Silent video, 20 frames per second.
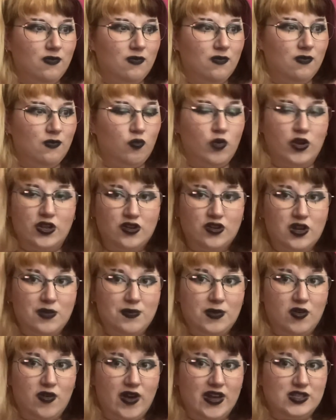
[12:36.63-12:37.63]
Weather can
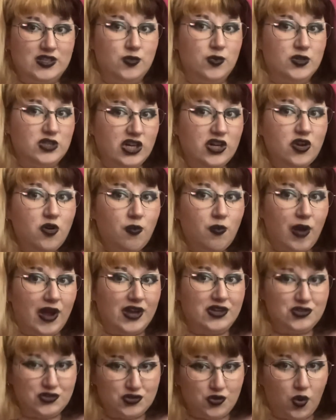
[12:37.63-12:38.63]
be crazy, which I don't
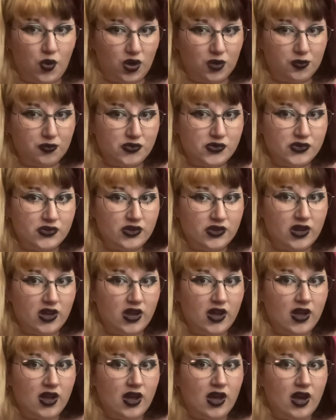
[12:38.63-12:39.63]
mind storms.
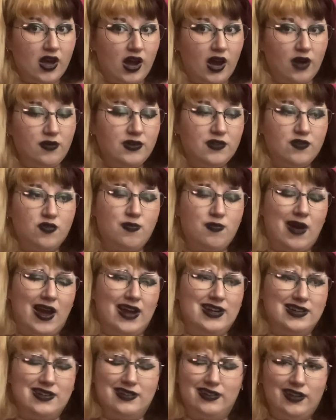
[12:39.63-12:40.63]
I don't even
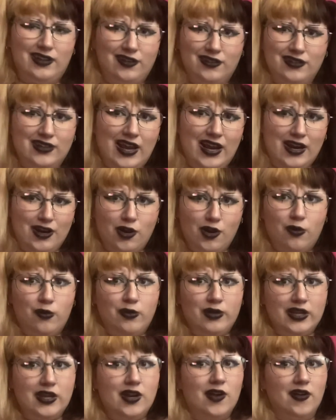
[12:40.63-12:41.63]
mind a little NATO
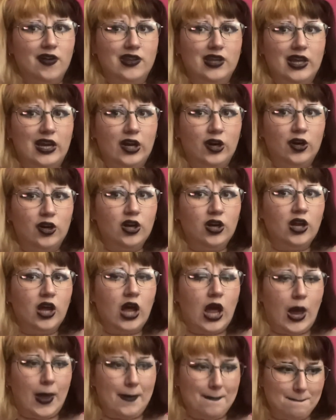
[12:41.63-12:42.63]
here and there,
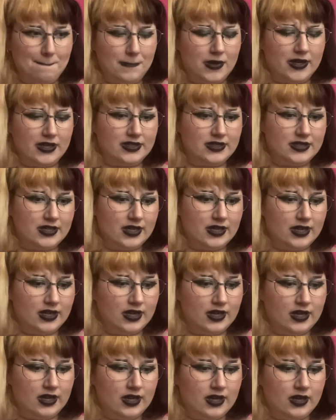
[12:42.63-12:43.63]
but
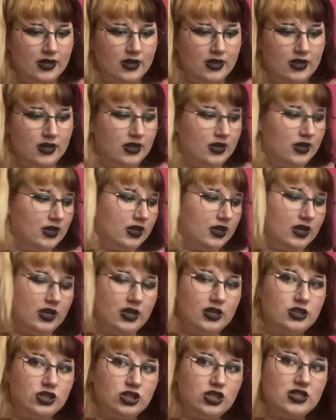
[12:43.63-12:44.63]

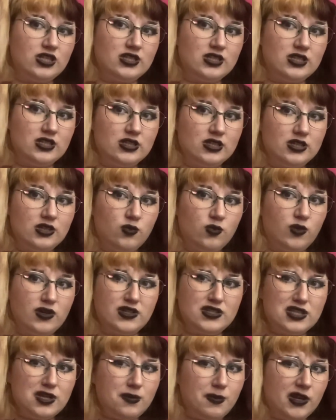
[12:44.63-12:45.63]
it's just,
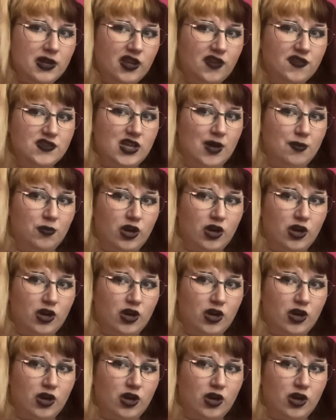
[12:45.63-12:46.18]
what's the appeal of summer?